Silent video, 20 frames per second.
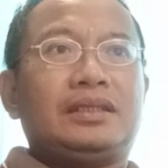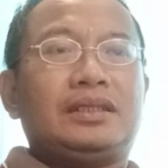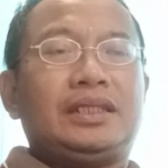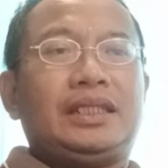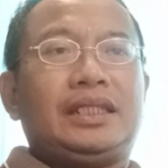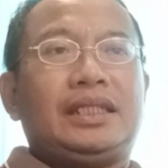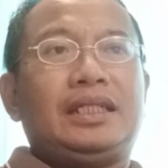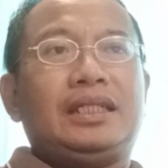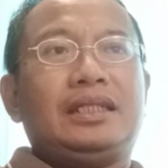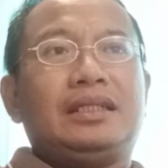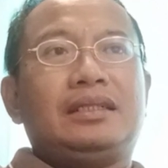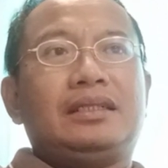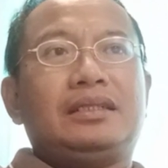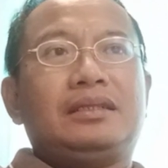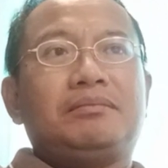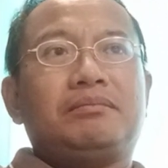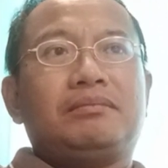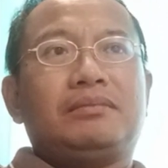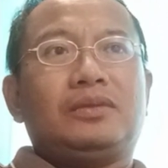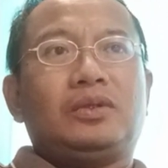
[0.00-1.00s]
Here
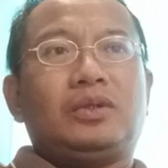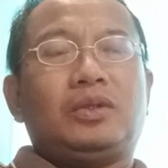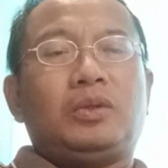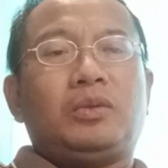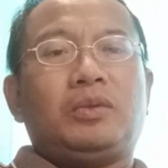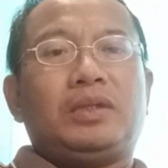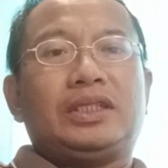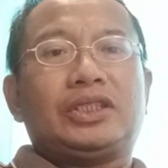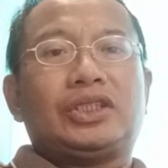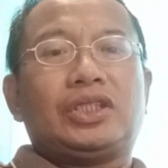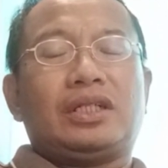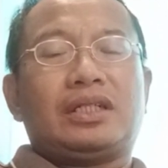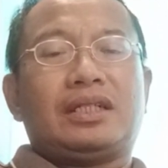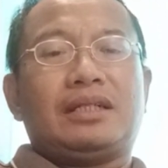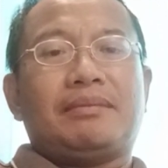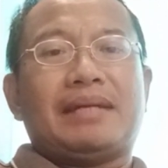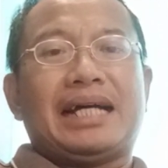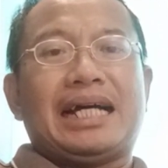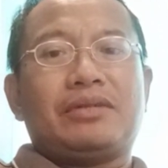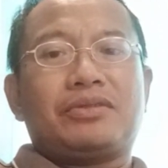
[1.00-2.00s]
we will talk
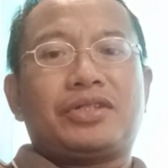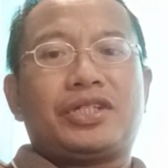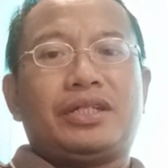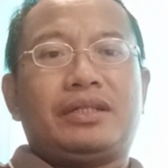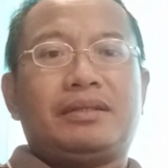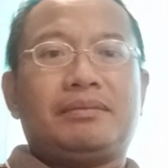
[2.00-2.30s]
about